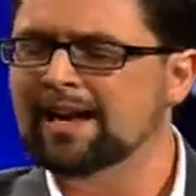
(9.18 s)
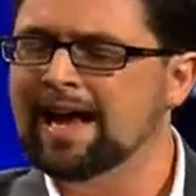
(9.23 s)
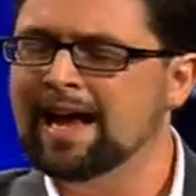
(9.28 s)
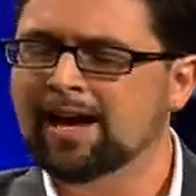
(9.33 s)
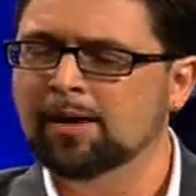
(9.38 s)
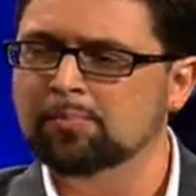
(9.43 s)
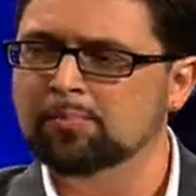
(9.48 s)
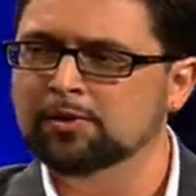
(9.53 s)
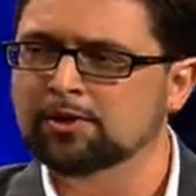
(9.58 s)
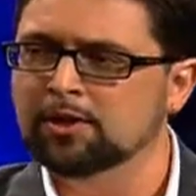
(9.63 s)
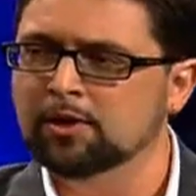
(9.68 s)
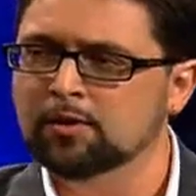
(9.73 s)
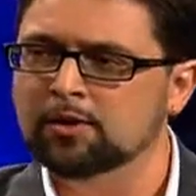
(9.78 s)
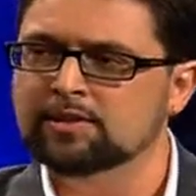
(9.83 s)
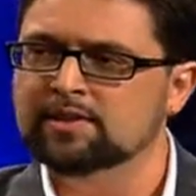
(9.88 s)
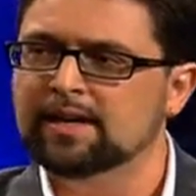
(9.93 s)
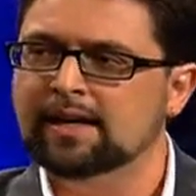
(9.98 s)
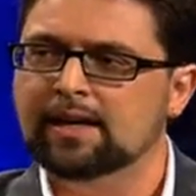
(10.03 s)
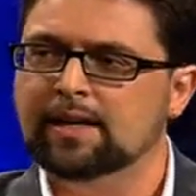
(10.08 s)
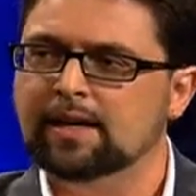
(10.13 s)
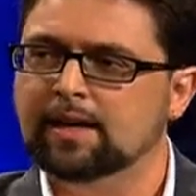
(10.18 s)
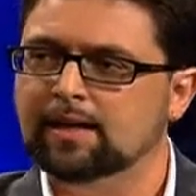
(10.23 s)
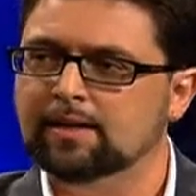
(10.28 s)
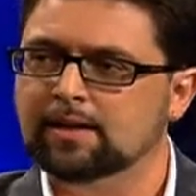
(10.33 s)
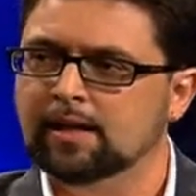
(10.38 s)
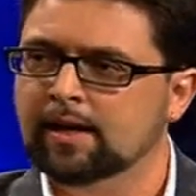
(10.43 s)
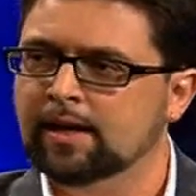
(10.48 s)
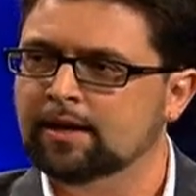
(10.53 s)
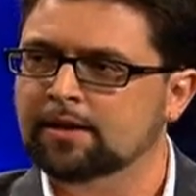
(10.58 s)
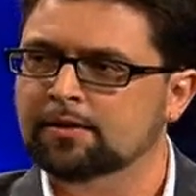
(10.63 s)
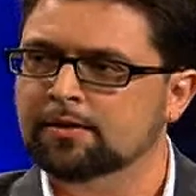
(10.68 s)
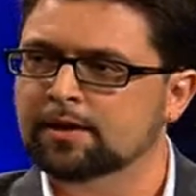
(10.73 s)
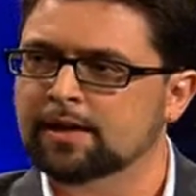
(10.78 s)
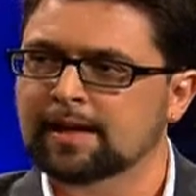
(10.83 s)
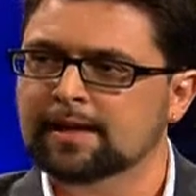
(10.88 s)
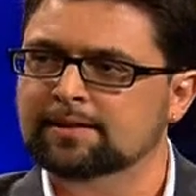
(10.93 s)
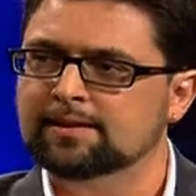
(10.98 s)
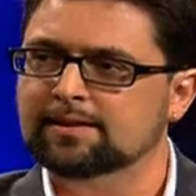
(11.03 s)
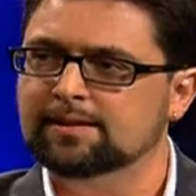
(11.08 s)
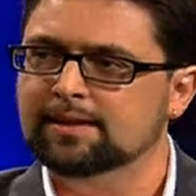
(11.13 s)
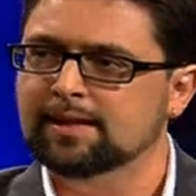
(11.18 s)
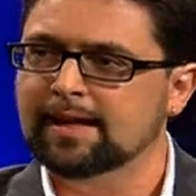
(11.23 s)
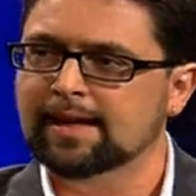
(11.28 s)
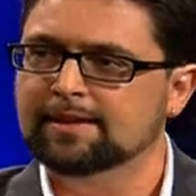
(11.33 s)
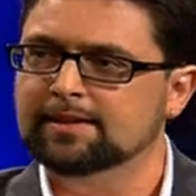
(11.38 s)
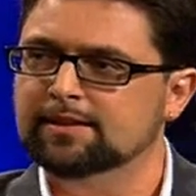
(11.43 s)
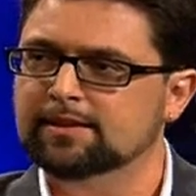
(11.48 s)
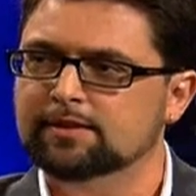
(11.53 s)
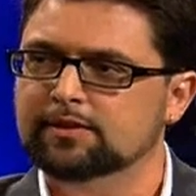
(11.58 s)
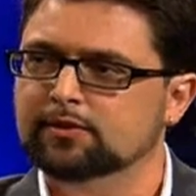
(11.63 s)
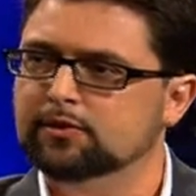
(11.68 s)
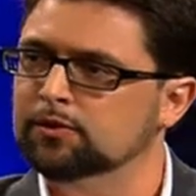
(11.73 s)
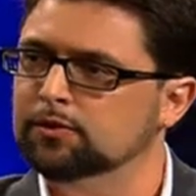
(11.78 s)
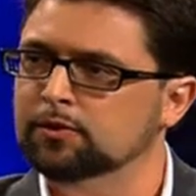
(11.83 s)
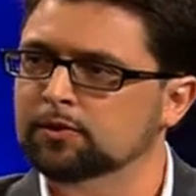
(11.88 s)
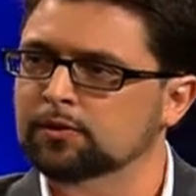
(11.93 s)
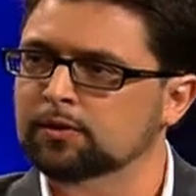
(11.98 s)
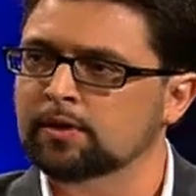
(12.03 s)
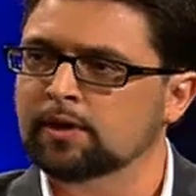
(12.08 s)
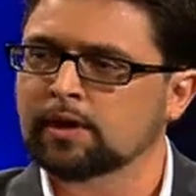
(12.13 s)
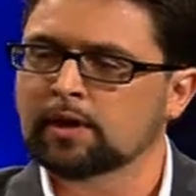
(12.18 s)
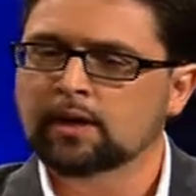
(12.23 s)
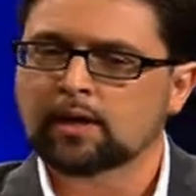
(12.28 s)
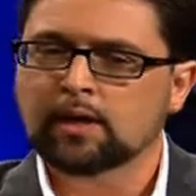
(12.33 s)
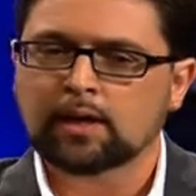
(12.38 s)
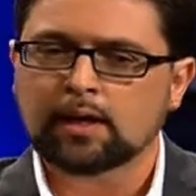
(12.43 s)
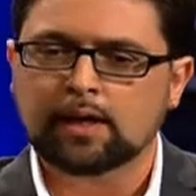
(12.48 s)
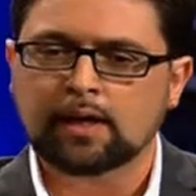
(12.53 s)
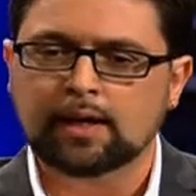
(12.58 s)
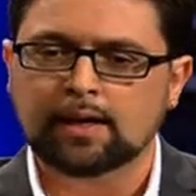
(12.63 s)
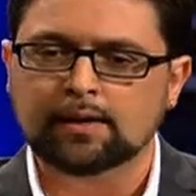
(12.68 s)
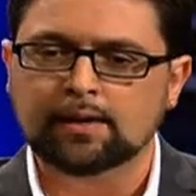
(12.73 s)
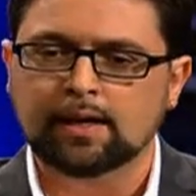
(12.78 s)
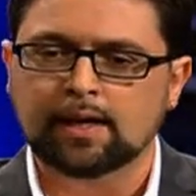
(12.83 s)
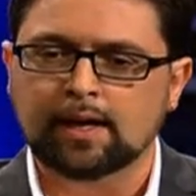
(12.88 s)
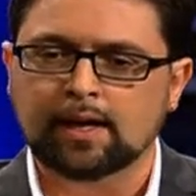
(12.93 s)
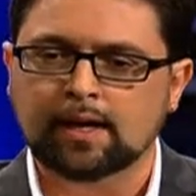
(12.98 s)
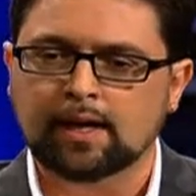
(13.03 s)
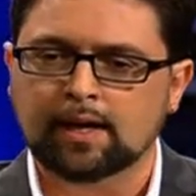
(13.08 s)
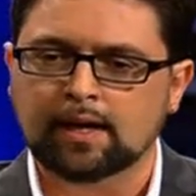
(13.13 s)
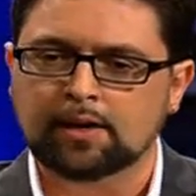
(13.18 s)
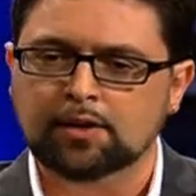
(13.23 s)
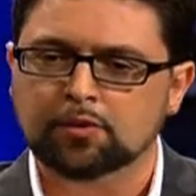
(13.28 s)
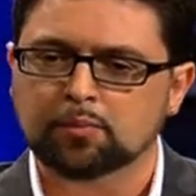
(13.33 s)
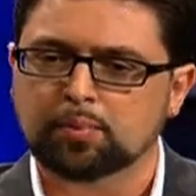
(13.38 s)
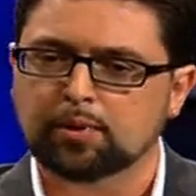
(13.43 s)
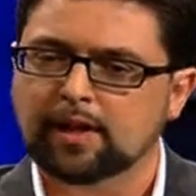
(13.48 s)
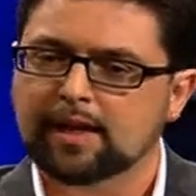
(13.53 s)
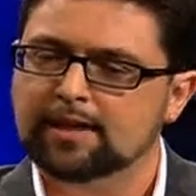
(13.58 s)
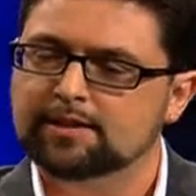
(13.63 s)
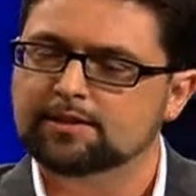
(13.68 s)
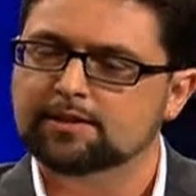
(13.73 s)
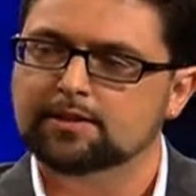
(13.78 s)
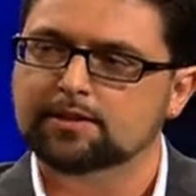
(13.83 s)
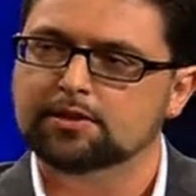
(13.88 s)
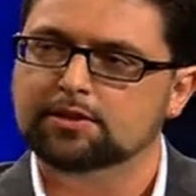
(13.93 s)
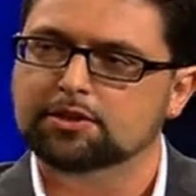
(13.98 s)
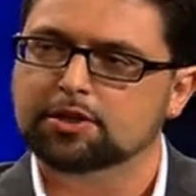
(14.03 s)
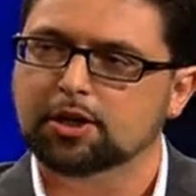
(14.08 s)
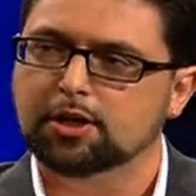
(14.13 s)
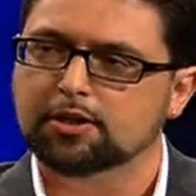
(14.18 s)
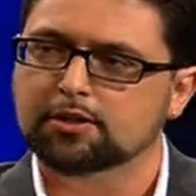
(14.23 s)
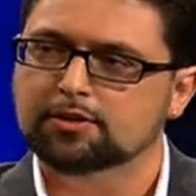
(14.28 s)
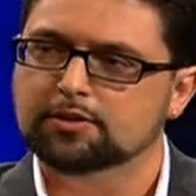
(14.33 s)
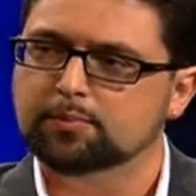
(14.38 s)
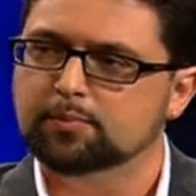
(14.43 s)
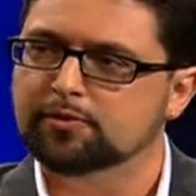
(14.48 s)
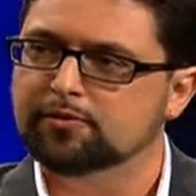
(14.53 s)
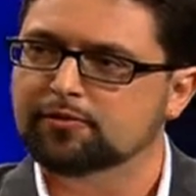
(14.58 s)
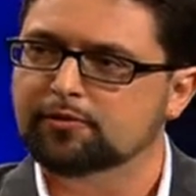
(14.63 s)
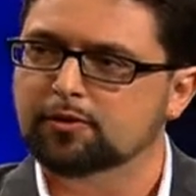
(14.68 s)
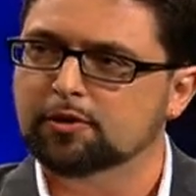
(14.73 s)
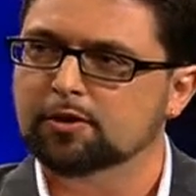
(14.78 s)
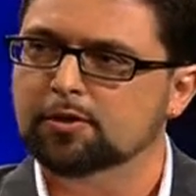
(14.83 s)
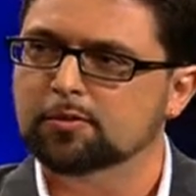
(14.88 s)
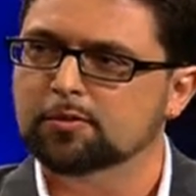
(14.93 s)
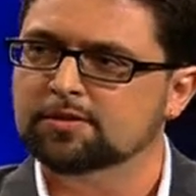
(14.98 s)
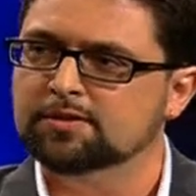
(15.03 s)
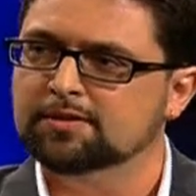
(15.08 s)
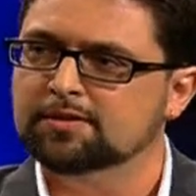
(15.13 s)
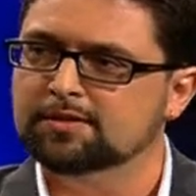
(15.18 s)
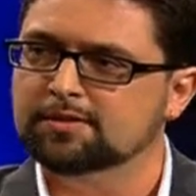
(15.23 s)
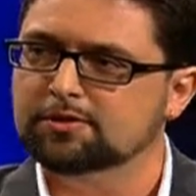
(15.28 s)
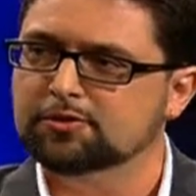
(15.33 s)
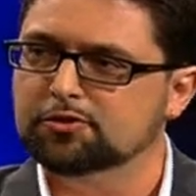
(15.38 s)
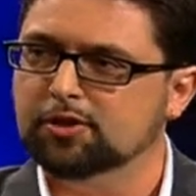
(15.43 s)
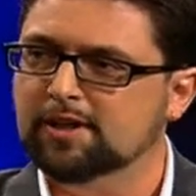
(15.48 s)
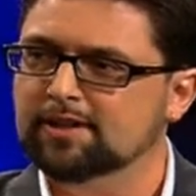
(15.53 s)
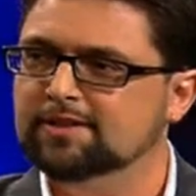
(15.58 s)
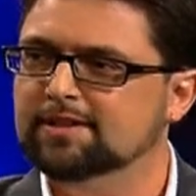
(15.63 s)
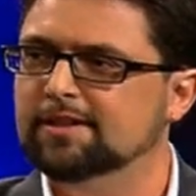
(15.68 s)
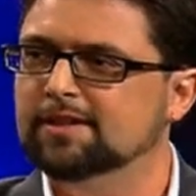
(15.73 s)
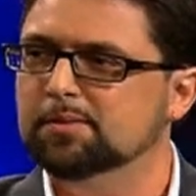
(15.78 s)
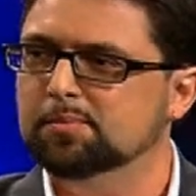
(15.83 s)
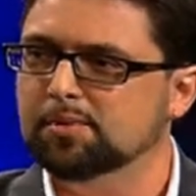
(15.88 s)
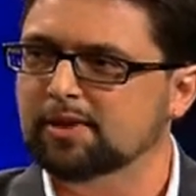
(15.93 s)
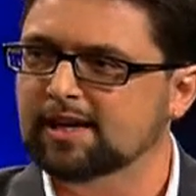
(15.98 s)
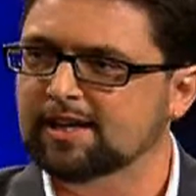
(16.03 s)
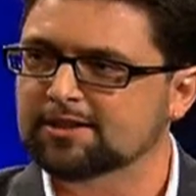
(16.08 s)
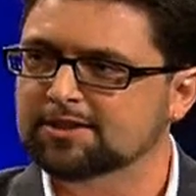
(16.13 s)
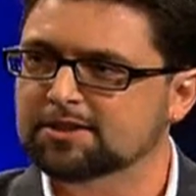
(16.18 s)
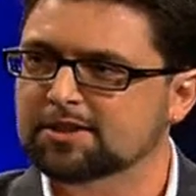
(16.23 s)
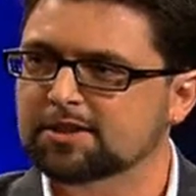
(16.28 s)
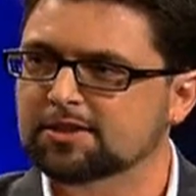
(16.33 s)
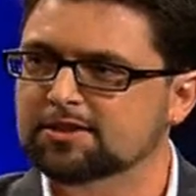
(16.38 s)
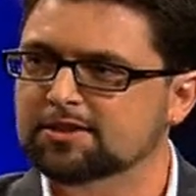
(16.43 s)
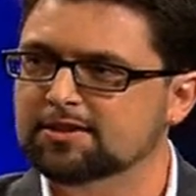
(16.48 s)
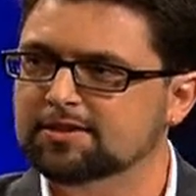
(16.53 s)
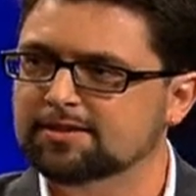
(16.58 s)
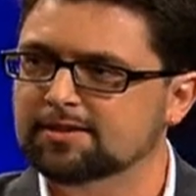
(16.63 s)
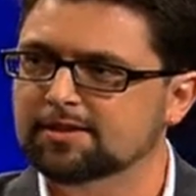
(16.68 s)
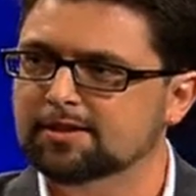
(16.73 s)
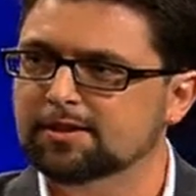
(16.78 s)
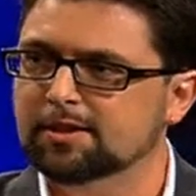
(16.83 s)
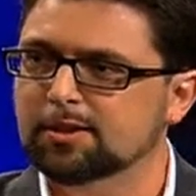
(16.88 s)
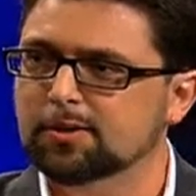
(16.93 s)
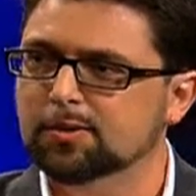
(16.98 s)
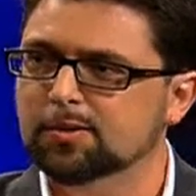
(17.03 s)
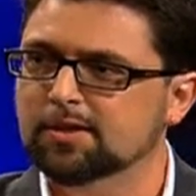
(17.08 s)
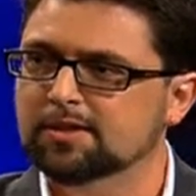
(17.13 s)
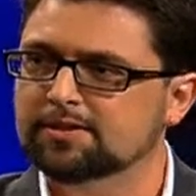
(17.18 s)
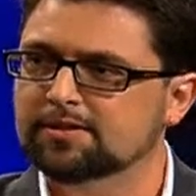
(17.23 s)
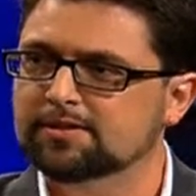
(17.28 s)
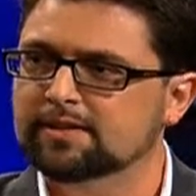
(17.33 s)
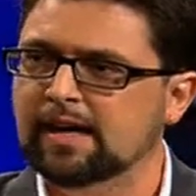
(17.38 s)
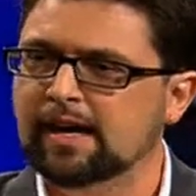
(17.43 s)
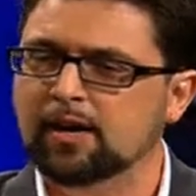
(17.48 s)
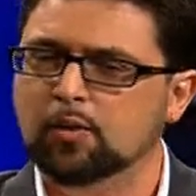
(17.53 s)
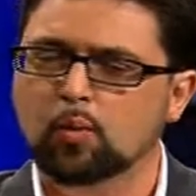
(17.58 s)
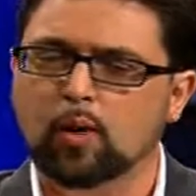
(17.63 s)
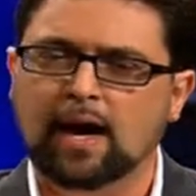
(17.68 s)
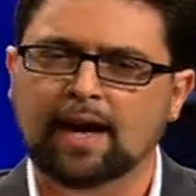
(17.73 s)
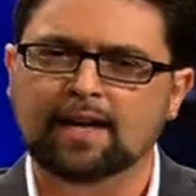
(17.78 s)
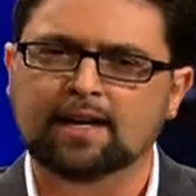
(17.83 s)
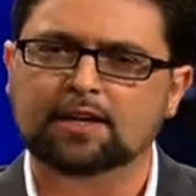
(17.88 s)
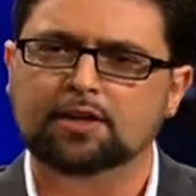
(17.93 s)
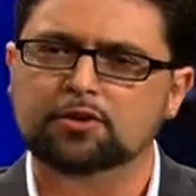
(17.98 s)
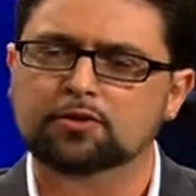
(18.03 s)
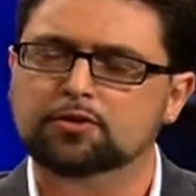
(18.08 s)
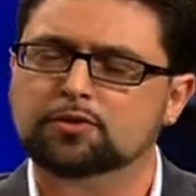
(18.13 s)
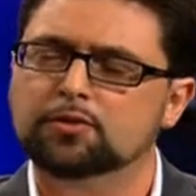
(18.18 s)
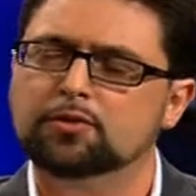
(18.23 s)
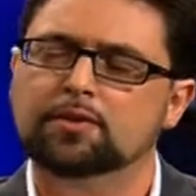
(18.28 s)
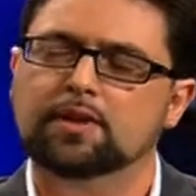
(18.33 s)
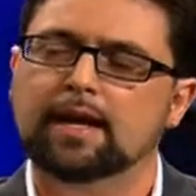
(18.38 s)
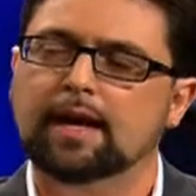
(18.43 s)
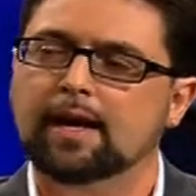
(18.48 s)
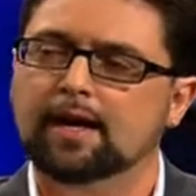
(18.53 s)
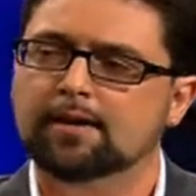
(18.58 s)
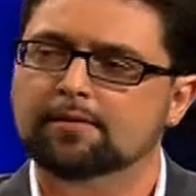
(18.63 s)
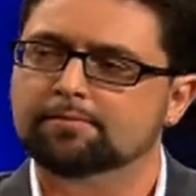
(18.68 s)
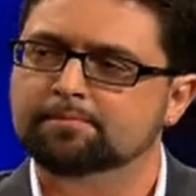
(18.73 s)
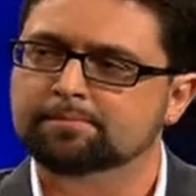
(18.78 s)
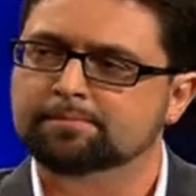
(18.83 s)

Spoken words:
happened, though, a decade later in 1992, and you planted a church before it was trendy to plant churches in the Lower East Side. Why did you do that?